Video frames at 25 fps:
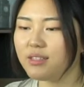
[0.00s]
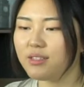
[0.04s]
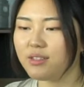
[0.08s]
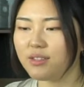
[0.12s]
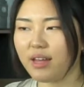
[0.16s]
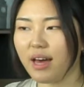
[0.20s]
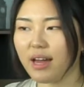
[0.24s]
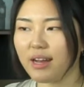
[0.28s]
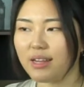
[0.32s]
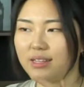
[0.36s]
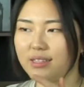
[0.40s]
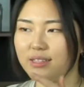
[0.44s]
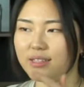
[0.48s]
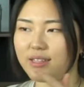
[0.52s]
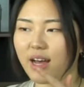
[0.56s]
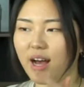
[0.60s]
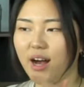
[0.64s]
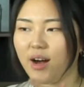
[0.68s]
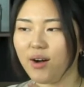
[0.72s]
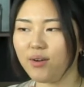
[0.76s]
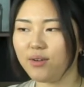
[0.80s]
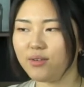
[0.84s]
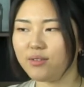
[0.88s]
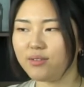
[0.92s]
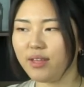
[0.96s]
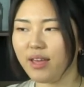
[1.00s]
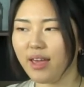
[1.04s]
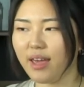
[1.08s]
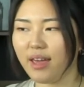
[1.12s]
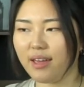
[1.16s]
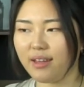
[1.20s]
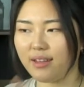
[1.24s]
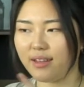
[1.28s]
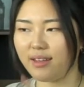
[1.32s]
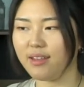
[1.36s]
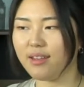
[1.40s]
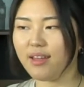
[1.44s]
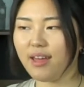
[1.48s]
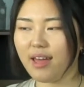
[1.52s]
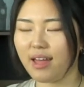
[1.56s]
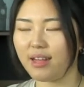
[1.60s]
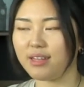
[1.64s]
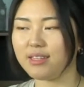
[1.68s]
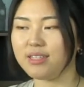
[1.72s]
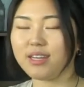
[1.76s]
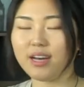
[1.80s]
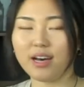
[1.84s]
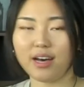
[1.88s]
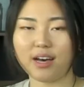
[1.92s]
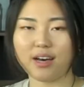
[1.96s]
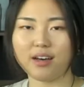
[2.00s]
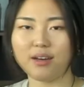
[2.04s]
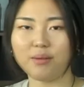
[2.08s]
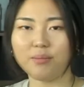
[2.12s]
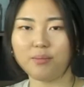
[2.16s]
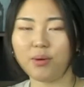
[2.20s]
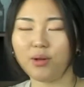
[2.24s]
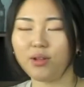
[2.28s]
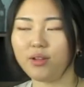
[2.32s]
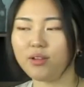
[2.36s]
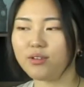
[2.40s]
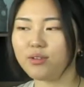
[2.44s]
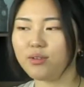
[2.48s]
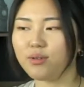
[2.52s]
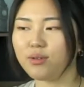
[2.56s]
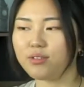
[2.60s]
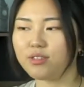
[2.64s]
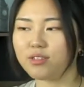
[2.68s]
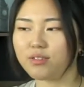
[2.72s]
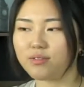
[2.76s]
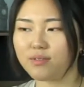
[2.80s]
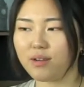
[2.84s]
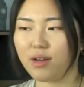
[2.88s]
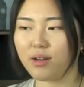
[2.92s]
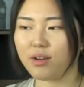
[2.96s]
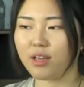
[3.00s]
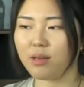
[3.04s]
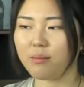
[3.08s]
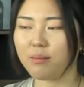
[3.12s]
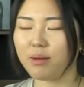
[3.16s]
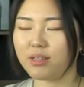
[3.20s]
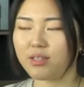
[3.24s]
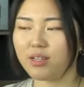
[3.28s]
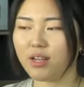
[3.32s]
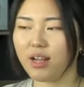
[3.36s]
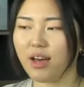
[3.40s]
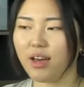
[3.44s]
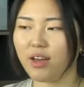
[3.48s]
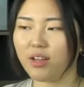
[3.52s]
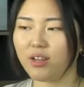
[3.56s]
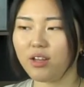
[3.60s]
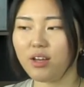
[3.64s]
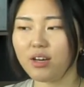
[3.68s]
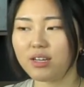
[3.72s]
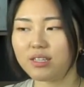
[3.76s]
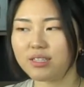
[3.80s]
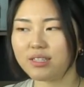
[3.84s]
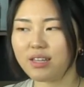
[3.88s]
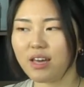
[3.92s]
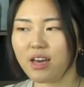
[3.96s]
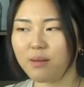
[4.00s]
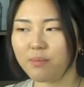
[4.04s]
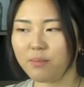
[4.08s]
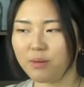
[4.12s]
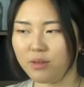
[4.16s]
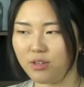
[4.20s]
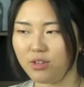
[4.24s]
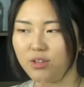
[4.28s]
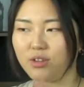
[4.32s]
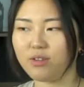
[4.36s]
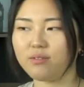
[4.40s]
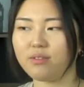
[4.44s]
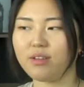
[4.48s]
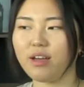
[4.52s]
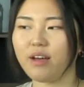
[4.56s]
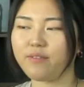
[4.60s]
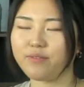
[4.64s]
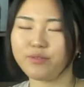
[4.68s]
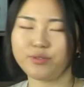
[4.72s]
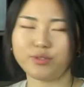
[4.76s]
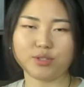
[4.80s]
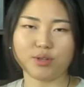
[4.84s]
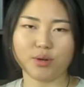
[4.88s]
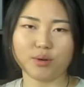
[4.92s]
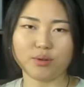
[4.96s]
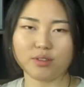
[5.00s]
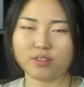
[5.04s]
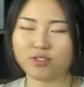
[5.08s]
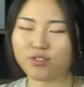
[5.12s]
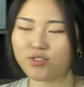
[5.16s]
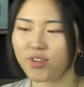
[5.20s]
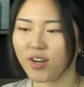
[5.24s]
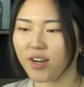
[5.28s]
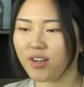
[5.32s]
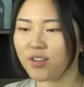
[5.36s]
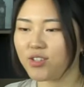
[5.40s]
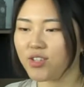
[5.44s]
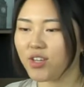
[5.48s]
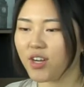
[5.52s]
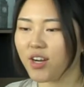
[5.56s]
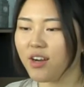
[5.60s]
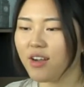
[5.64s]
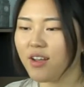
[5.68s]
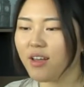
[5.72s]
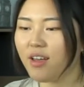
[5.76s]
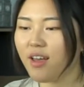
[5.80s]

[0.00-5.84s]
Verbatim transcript: so that is how a EDTA molecule surrounding a metal ion looks like, but you don't have to know the structure.